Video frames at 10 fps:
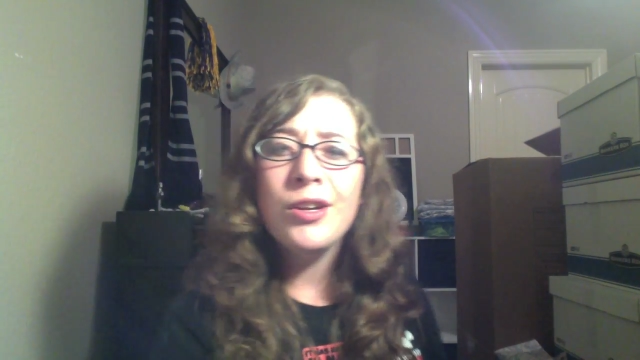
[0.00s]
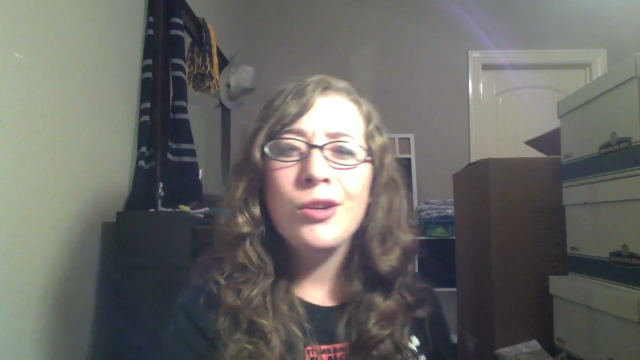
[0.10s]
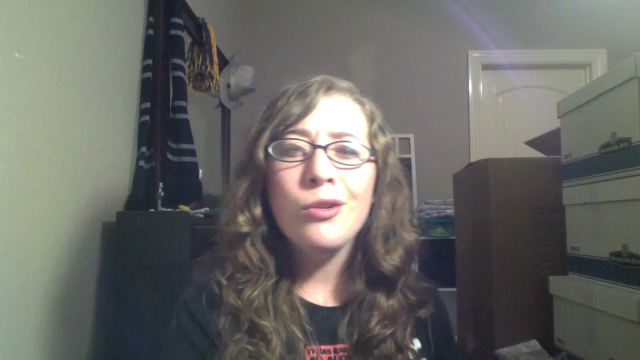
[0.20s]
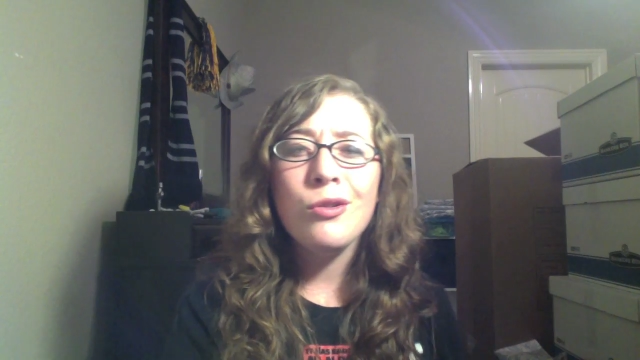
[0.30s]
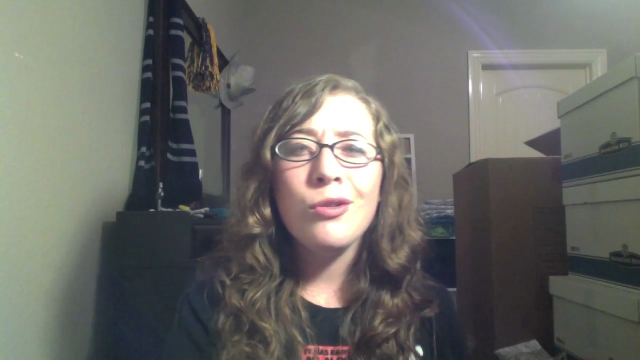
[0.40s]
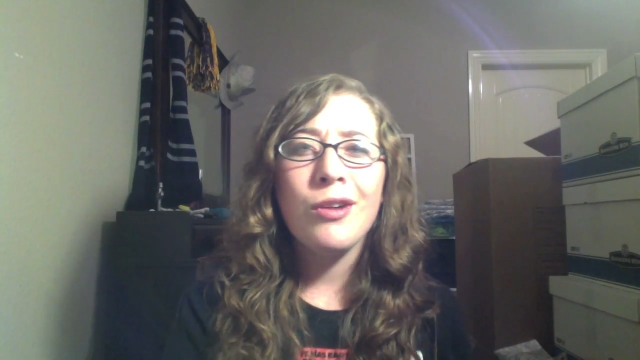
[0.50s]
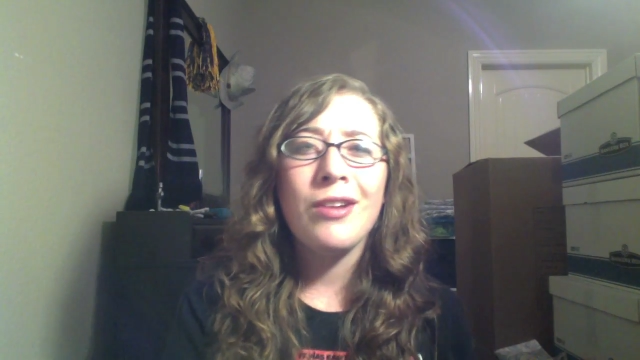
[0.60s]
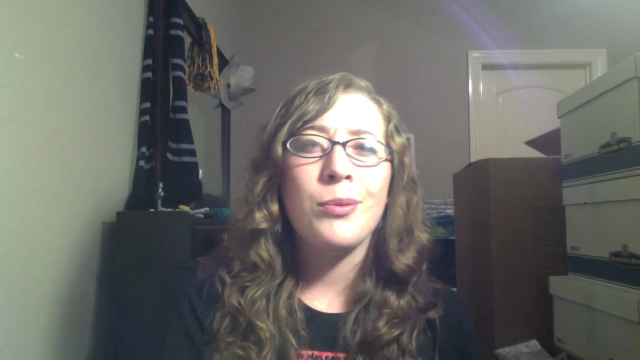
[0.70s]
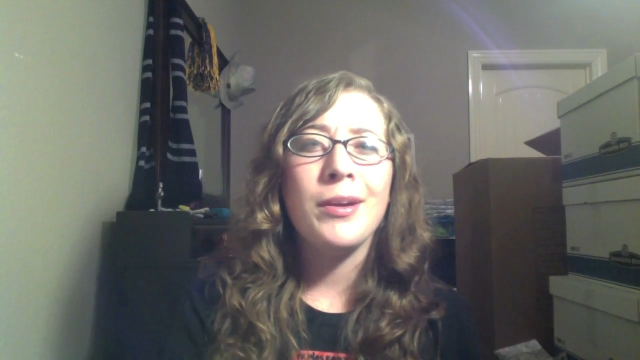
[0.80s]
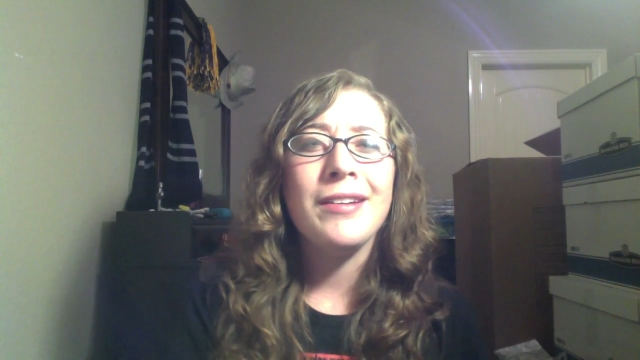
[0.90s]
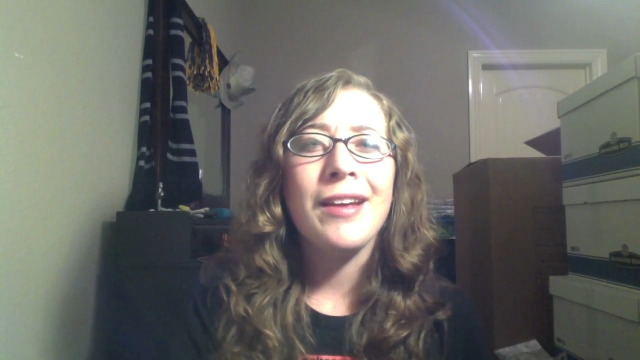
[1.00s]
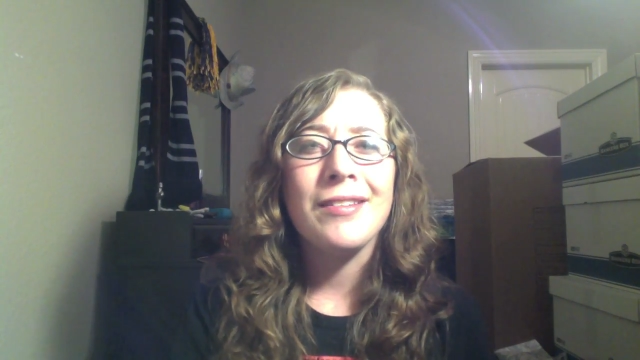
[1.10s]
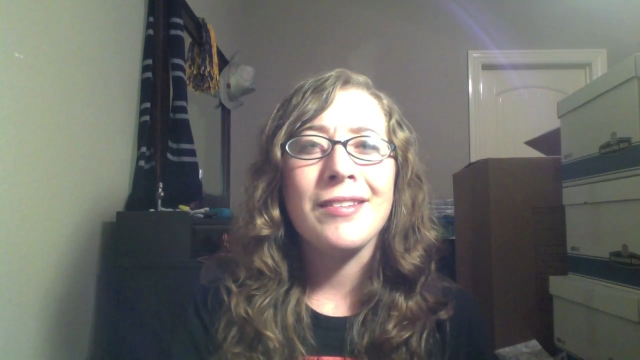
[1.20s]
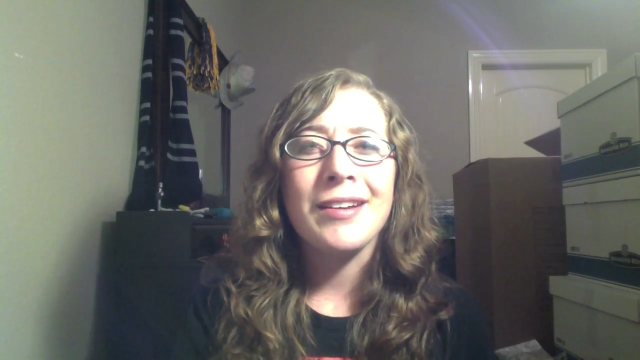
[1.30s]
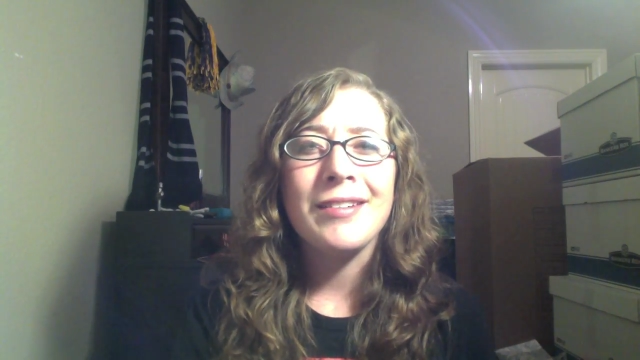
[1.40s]
You should try swing
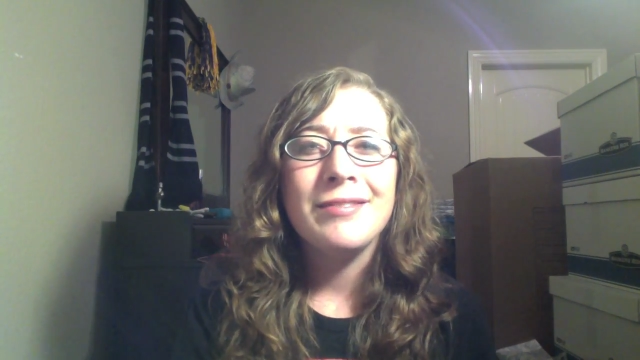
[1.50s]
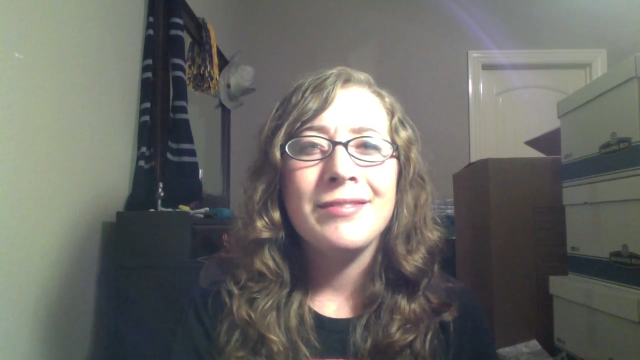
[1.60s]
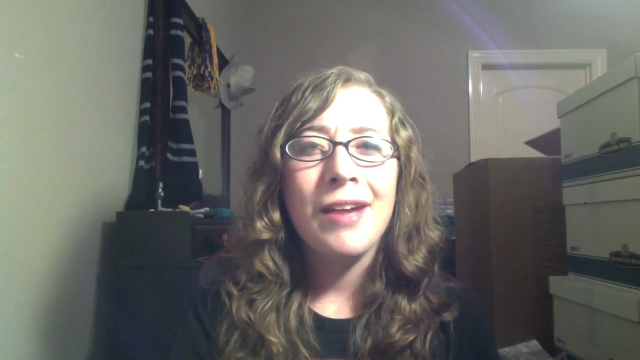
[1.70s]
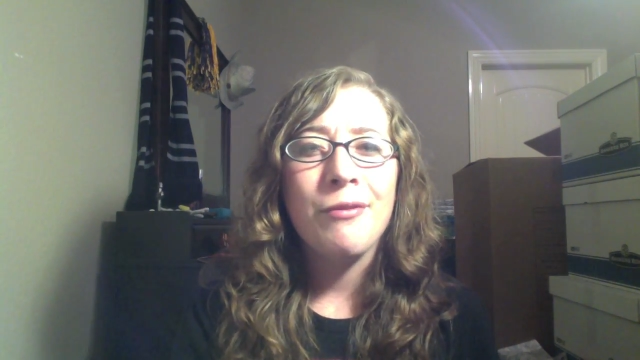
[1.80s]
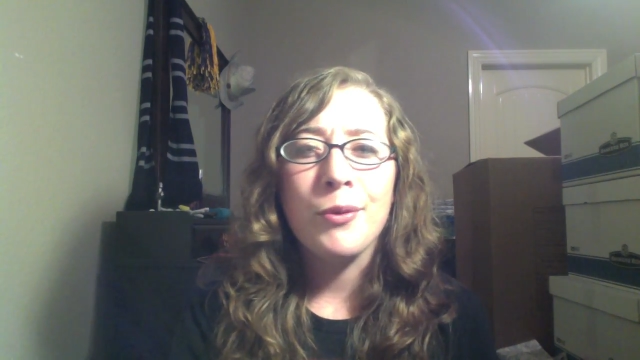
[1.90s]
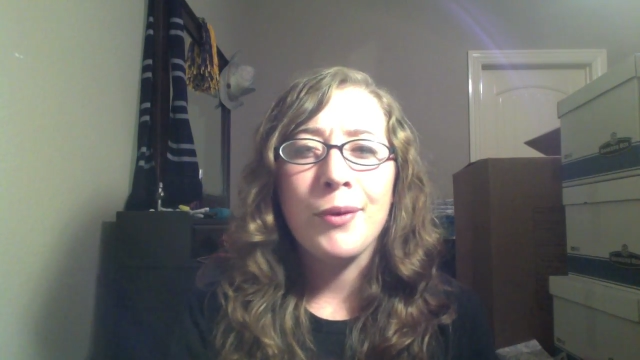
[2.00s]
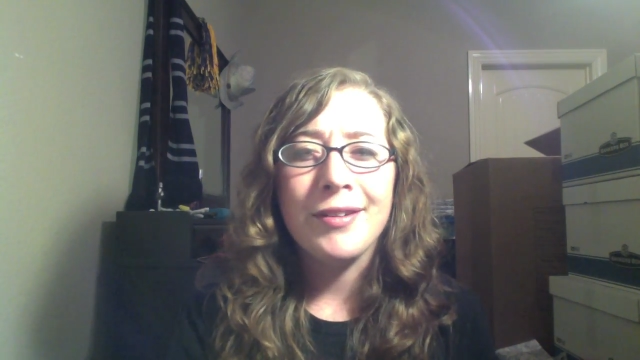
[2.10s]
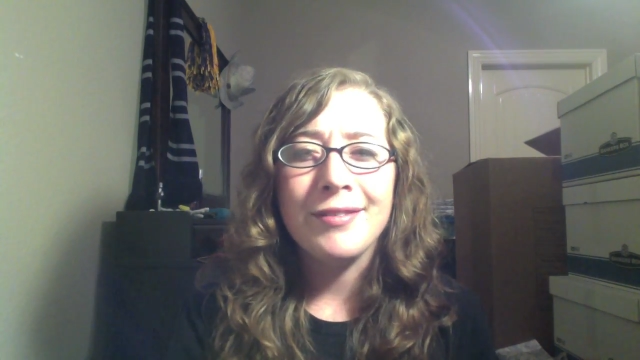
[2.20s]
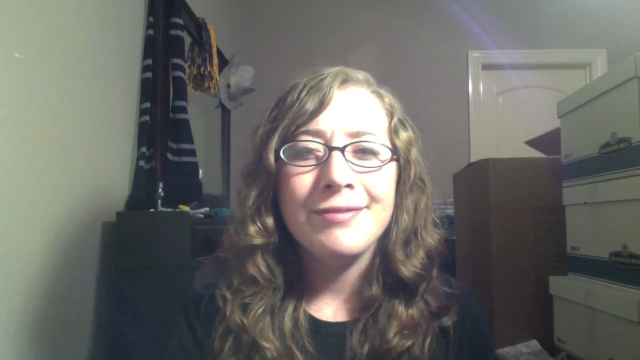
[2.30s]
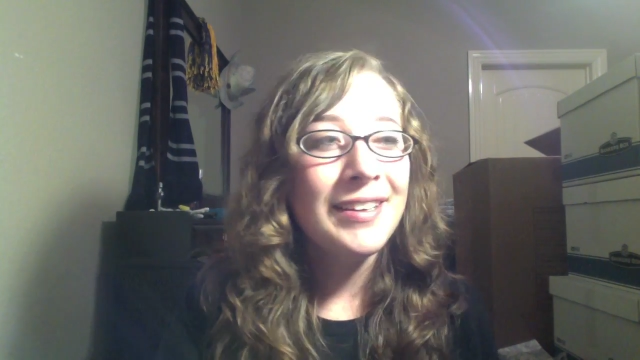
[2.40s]
dancing, everyone.